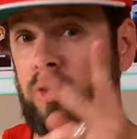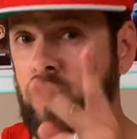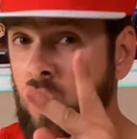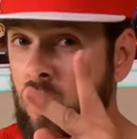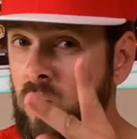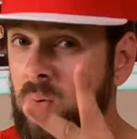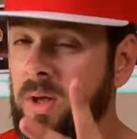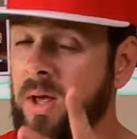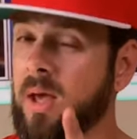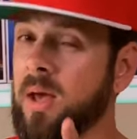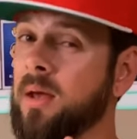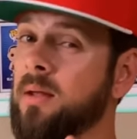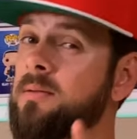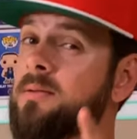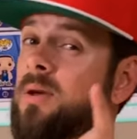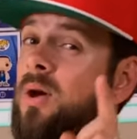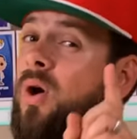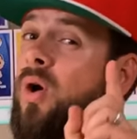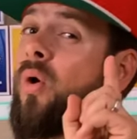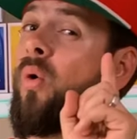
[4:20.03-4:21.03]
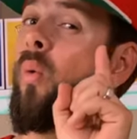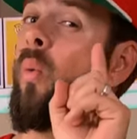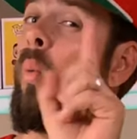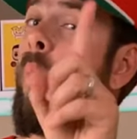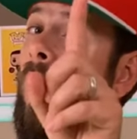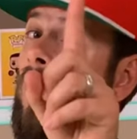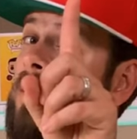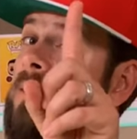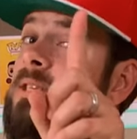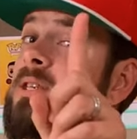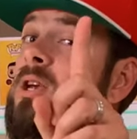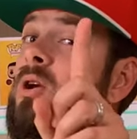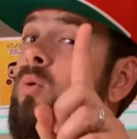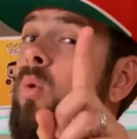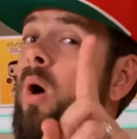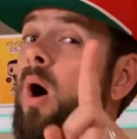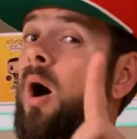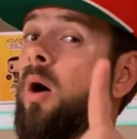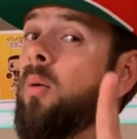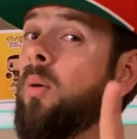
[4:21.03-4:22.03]
2 kids, 1
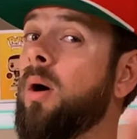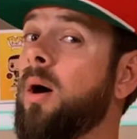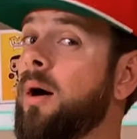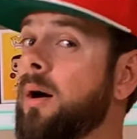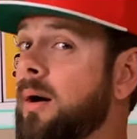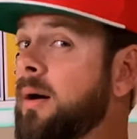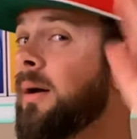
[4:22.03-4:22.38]
chihuahua,